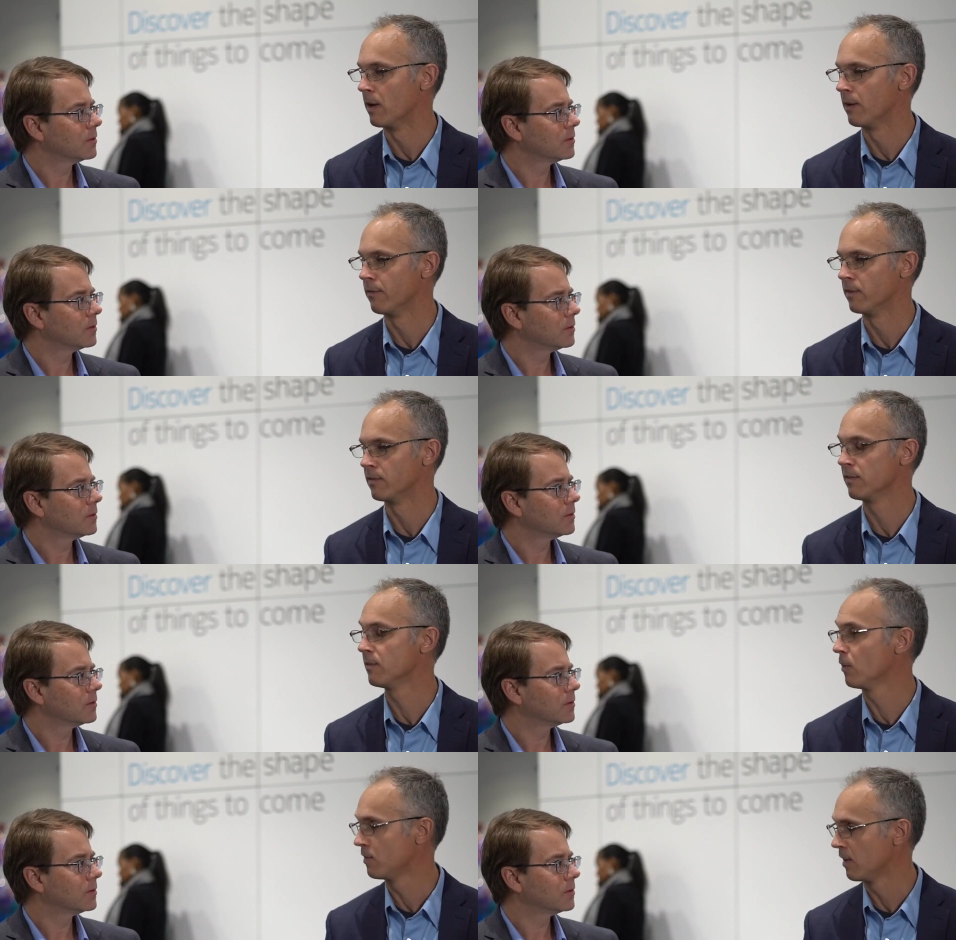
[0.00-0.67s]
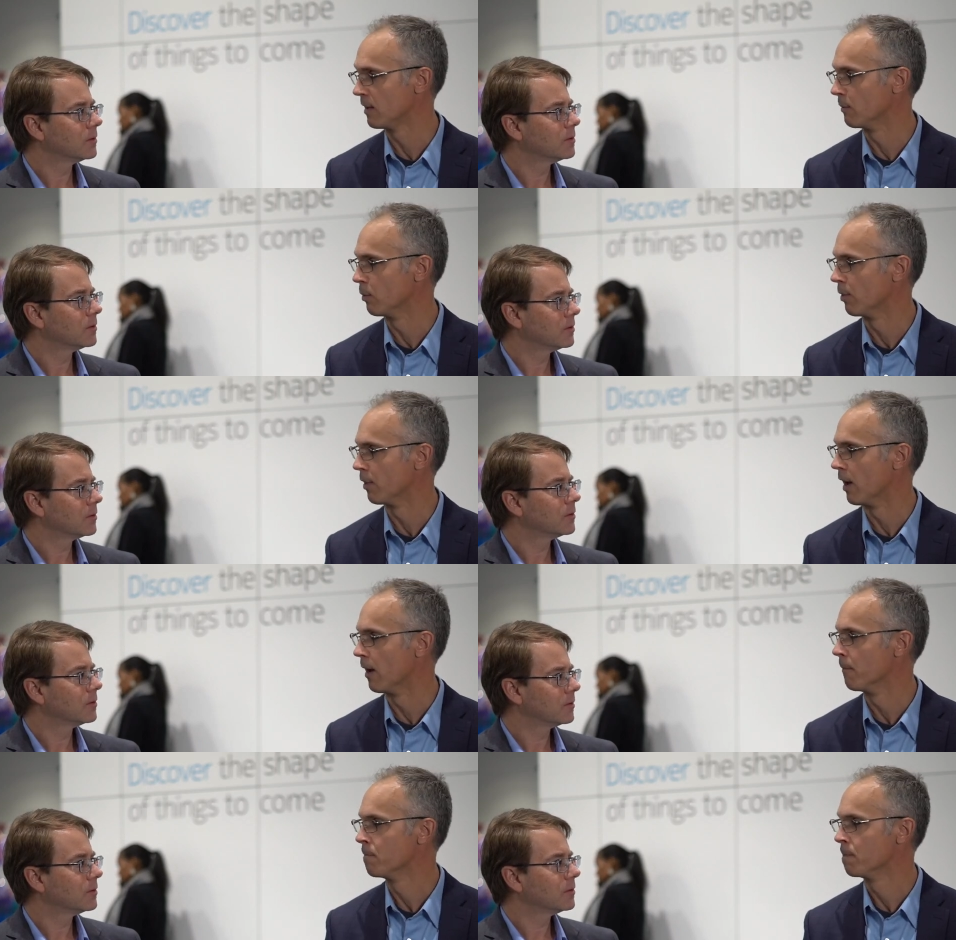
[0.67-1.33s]
Speaker 1: benefits associated with
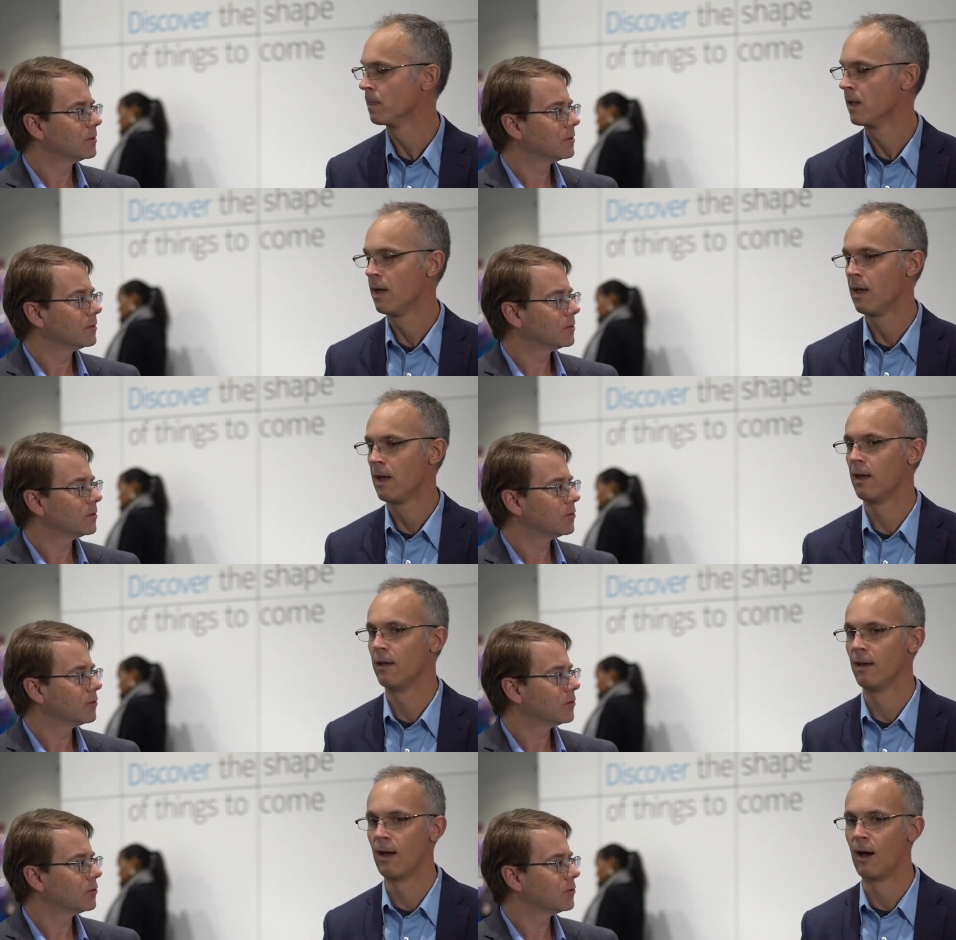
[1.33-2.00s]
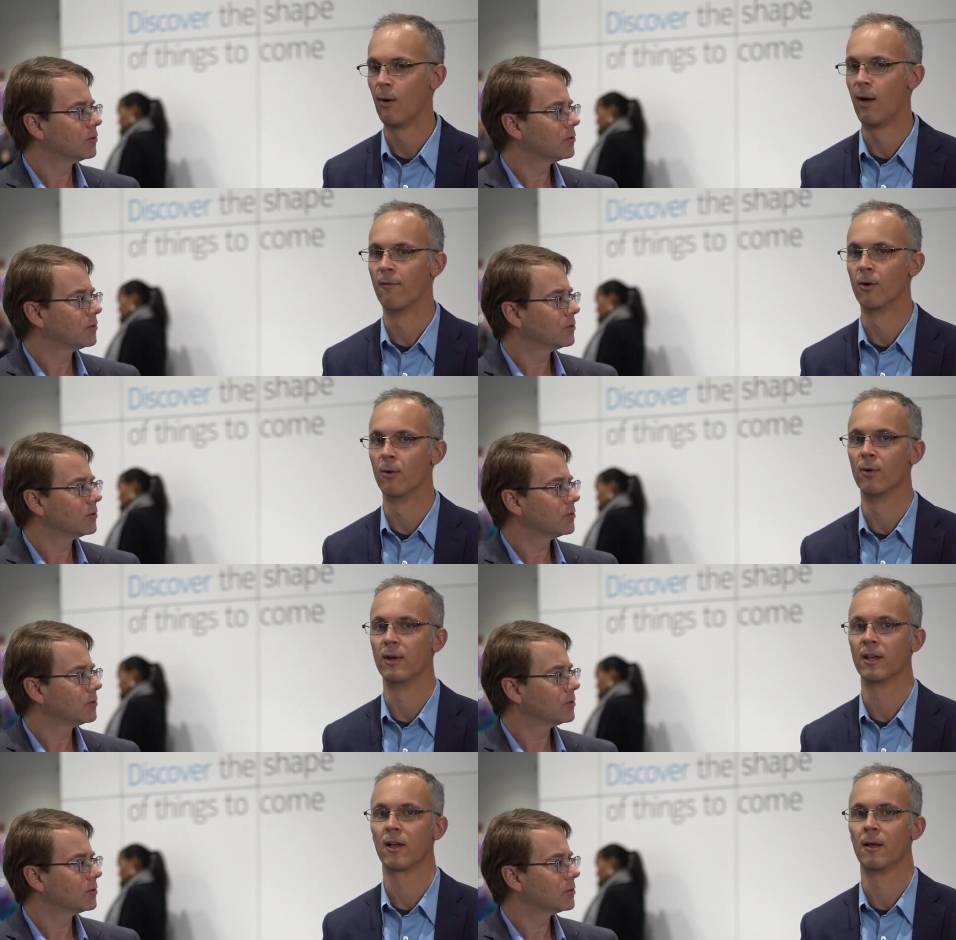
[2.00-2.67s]
that.
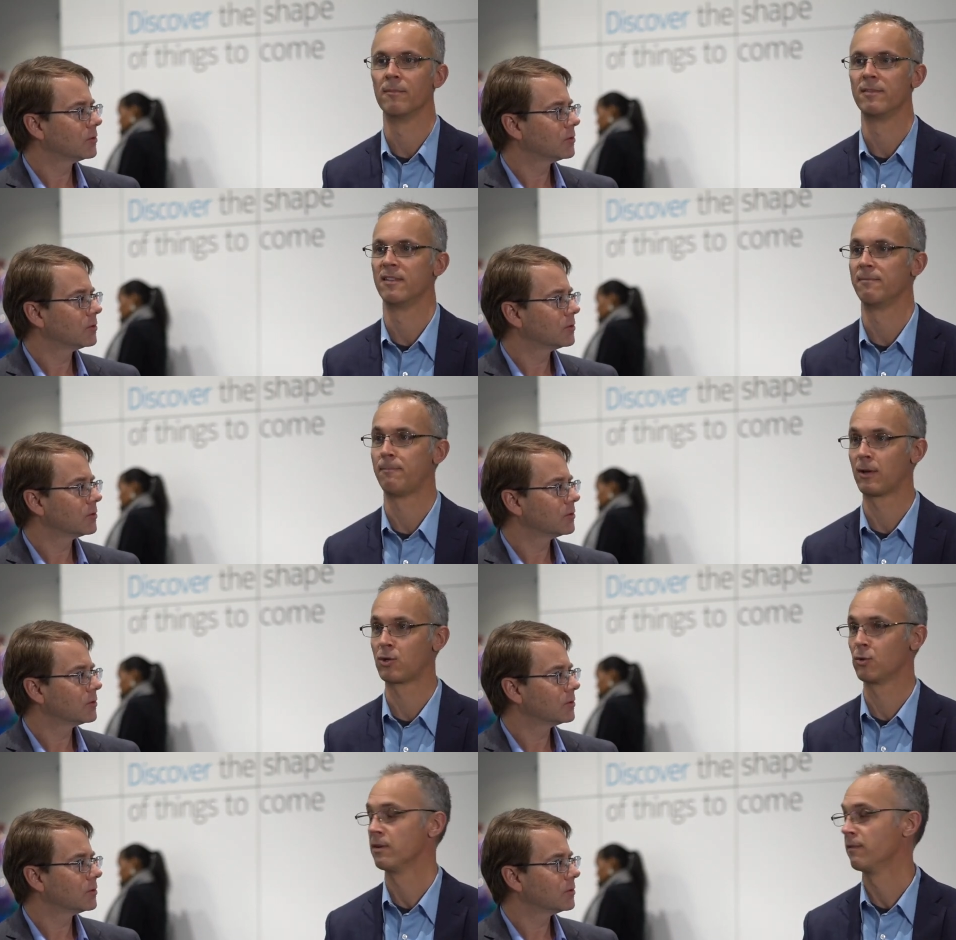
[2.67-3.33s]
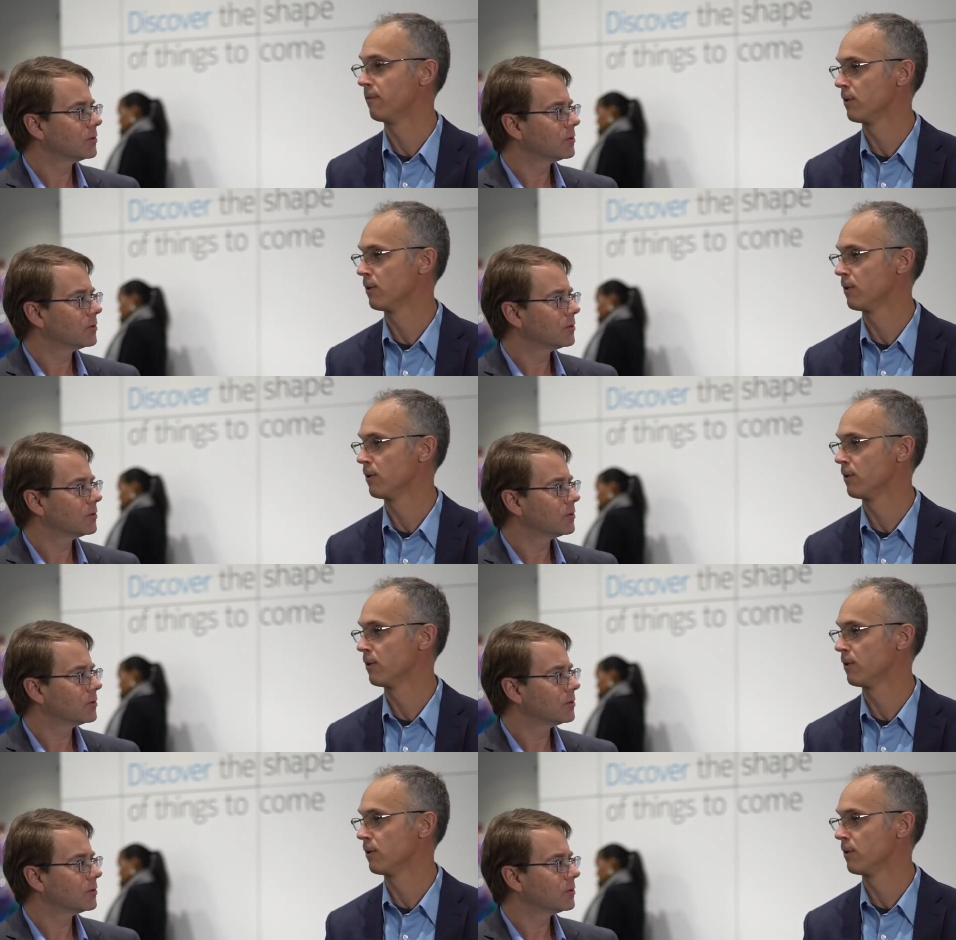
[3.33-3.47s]
However, when it comes to spectral